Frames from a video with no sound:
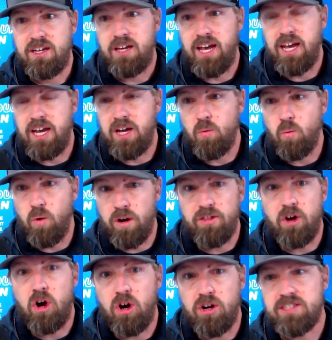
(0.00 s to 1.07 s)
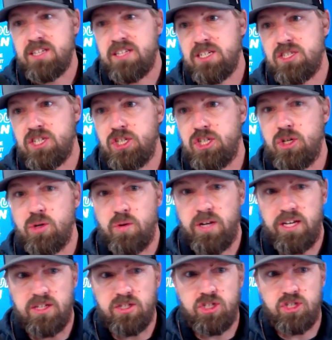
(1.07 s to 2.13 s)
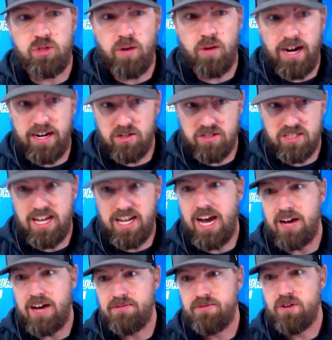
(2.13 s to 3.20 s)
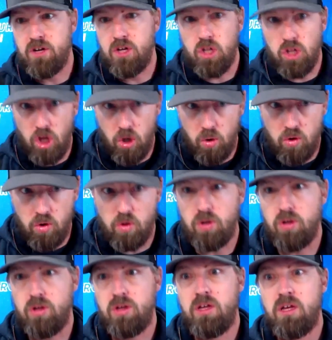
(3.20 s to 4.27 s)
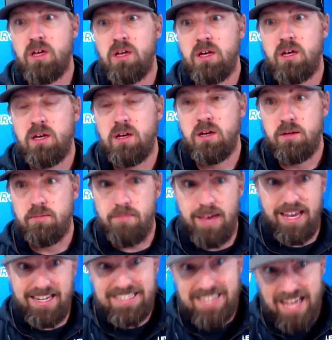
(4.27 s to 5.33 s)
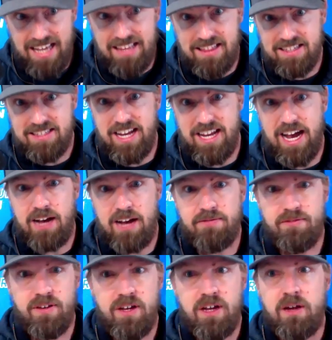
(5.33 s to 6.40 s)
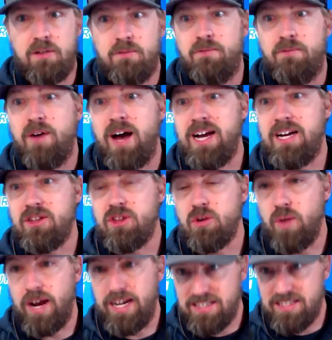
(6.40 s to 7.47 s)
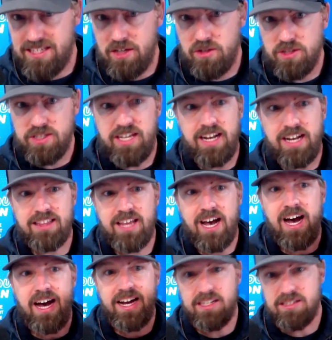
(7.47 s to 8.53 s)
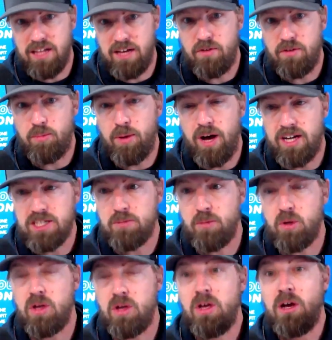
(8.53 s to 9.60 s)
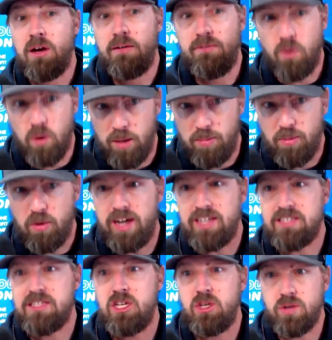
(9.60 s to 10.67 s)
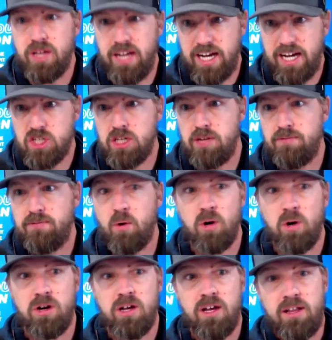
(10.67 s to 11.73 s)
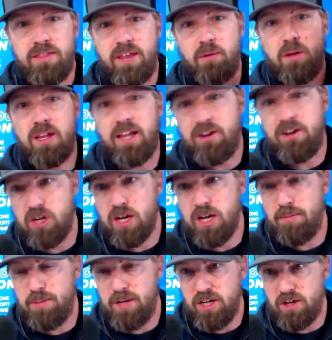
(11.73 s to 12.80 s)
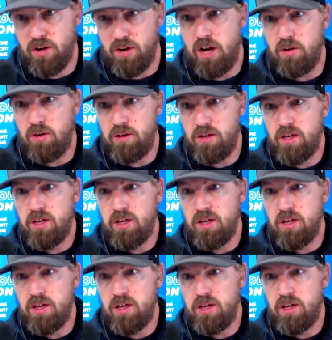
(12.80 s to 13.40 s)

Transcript: And one of the hardest things to do is to hire staff, local, maintain the staff, find the right skill set at the highest level possible for a price that you can actually afford that will allow your company to grow.